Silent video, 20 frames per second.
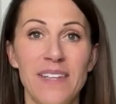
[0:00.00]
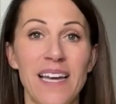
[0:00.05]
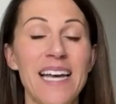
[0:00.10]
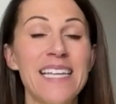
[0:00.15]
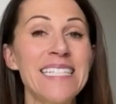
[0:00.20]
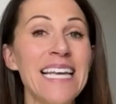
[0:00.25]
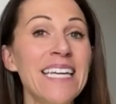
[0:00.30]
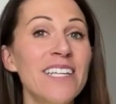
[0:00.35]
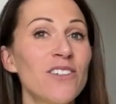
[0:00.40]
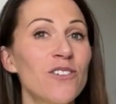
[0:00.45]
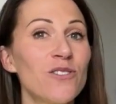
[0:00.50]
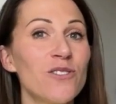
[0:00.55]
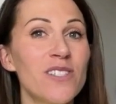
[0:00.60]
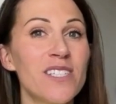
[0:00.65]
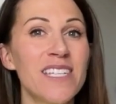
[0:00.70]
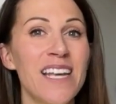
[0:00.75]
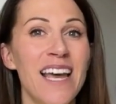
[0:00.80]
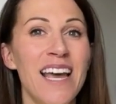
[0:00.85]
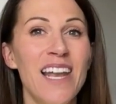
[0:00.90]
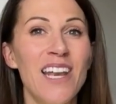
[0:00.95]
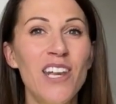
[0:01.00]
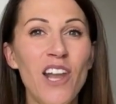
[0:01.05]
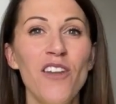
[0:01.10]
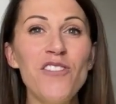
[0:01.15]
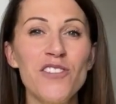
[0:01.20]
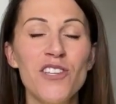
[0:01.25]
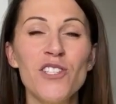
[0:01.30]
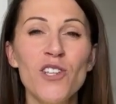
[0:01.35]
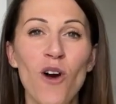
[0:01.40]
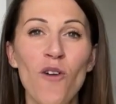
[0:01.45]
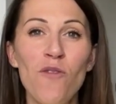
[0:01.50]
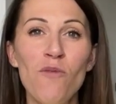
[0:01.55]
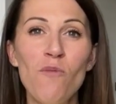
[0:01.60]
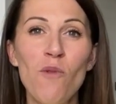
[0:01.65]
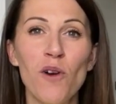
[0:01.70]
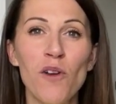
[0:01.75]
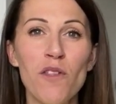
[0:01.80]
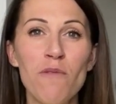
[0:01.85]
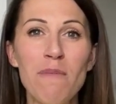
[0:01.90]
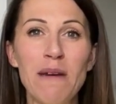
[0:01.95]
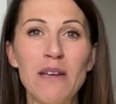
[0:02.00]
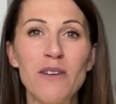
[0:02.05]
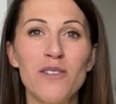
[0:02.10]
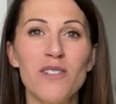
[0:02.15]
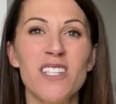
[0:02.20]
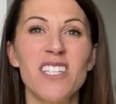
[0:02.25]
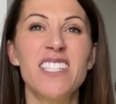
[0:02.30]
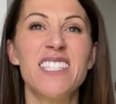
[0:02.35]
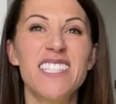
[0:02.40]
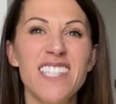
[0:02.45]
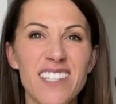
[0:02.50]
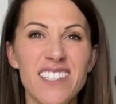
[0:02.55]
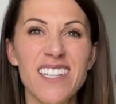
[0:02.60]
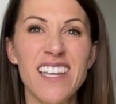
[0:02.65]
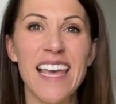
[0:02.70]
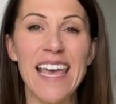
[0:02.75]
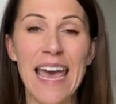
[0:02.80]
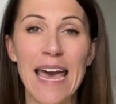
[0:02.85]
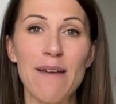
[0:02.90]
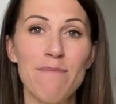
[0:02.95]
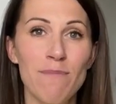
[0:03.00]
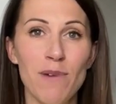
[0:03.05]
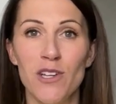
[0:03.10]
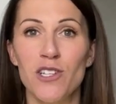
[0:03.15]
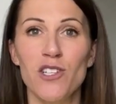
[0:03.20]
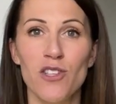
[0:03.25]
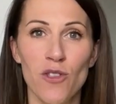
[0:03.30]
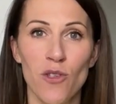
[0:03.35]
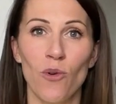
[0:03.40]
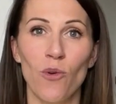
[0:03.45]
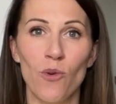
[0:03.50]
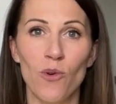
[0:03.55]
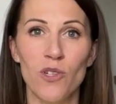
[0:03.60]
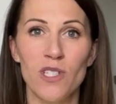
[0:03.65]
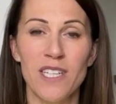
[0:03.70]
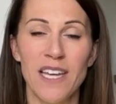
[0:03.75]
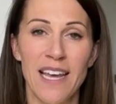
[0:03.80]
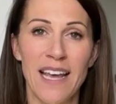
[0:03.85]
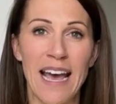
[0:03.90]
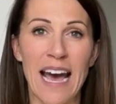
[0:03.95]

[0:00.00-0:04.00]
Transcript: As adults, lunch is often one of the meals that doesn't get much thought.